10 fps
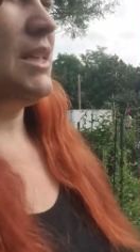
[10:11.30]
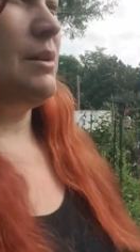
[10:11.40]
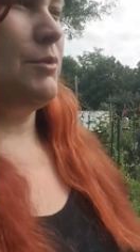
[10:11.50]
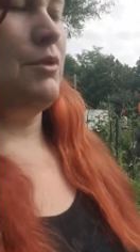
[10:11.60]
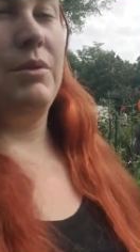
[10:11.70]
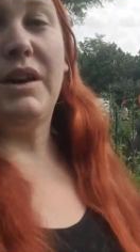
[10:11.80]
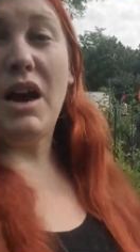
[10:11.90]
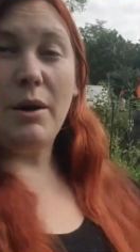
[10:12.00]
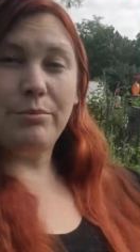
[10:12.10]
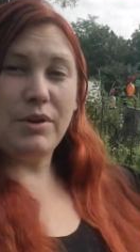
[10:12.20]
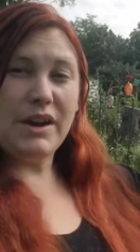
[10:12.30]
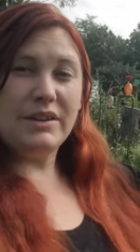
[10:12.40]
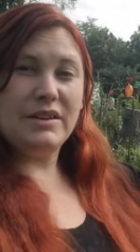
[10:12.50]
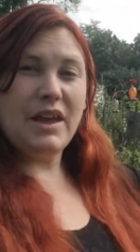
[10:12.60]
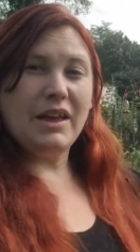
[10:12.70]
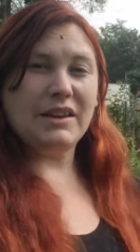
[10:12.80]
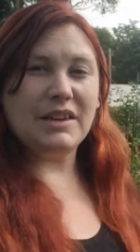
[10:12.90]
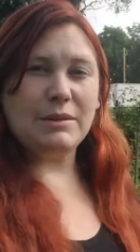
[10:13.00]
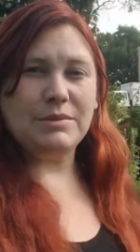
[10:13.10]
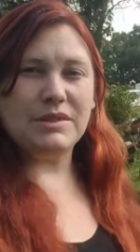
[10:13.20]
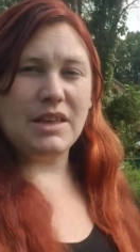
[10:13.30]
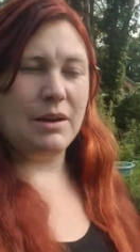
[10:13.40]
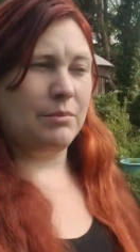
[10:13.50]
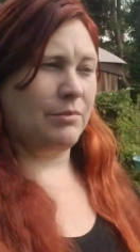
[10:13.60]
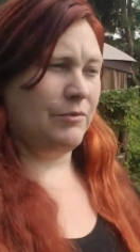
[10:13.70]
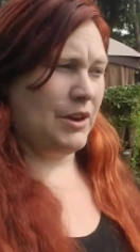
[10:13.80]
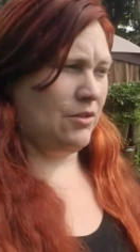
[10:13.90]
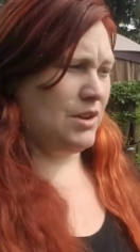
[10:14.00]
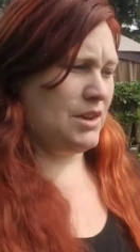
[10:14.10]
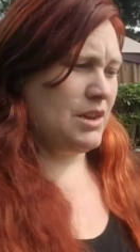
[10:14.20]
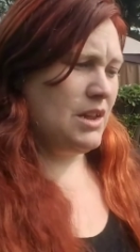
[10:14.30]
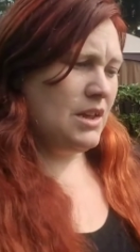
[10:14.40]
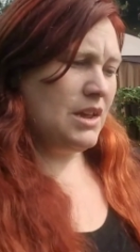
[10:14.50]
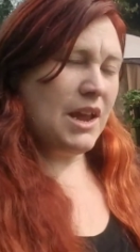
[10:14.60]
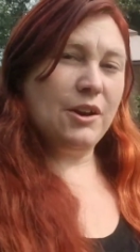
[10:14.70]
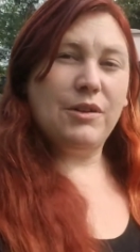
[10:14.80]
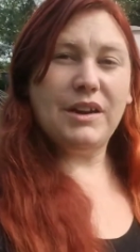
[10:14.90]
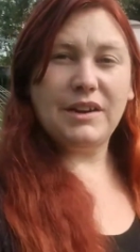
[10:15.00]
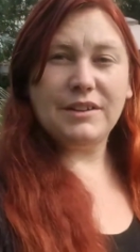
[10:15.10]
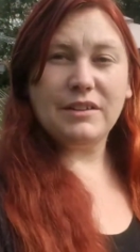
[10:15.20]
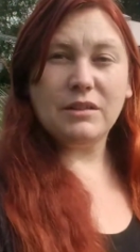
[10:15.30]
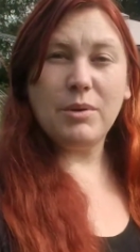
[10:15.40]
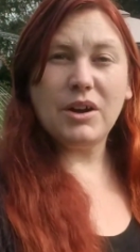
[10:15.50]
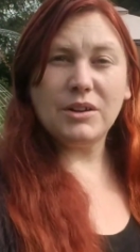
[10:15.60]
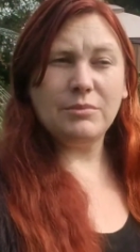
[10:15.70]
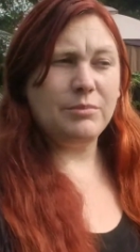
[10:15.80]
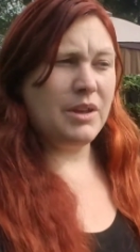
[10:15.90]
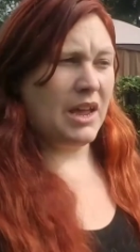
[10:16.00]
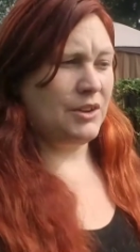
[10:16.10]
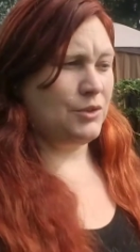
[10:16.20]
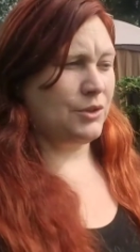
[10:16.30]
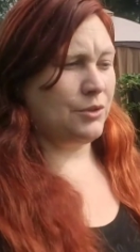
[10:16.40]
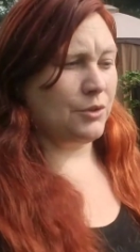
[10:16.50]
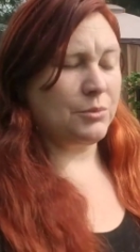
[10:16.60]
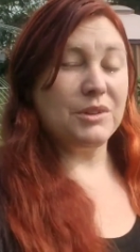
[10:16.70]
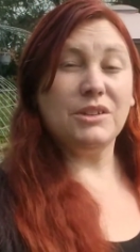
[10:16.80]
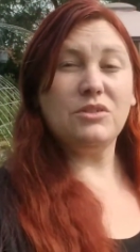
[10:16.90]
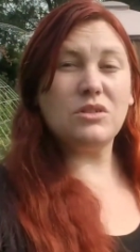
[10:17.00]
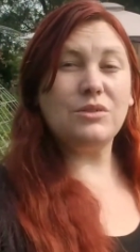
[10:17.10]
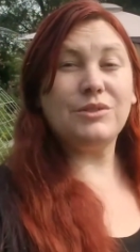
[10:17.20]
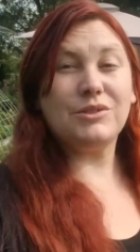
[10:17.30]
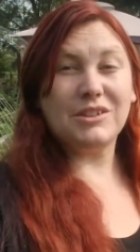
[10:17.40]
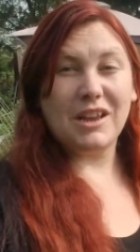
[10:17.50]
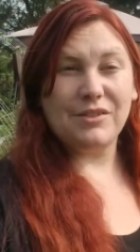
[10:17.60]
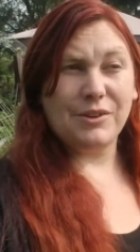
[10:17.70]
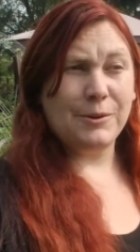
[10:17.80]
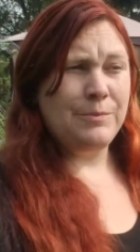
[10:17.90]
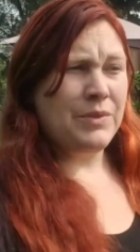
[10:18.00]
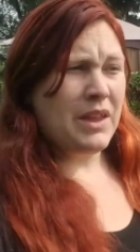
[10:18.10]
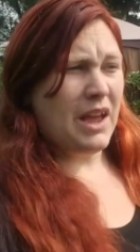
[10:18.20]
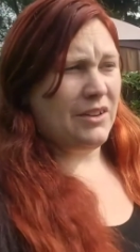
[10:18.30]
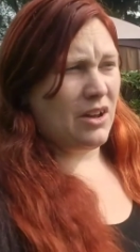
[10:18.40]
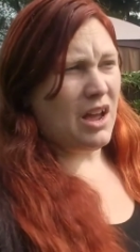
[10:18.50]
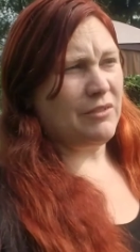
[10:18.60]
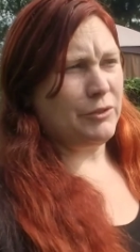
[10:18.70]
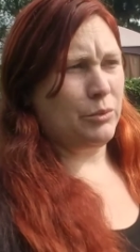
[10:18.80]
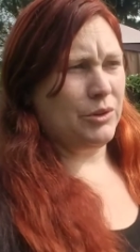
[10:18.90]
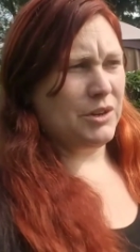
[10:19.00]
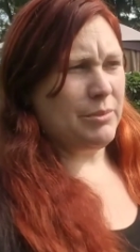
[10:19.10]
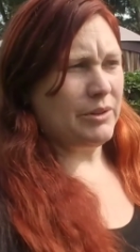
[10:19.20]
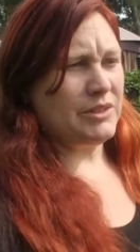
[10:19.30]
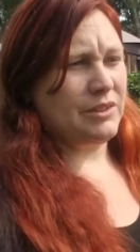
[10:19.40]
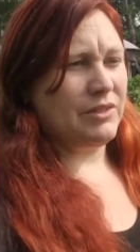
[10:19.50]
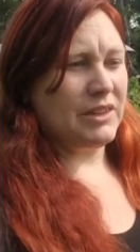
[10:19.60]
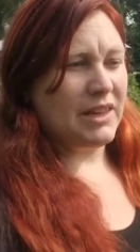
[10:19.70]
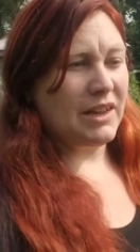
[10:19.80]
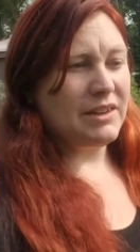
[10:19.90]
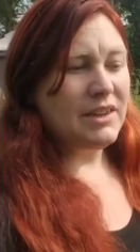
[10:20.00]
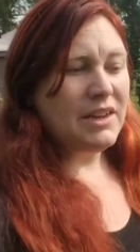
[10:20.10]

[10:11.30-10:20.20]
them growing upright, and it keeps them very aerated at the bottom, and you can grow them a little closer together and not have to worry about stuff like that.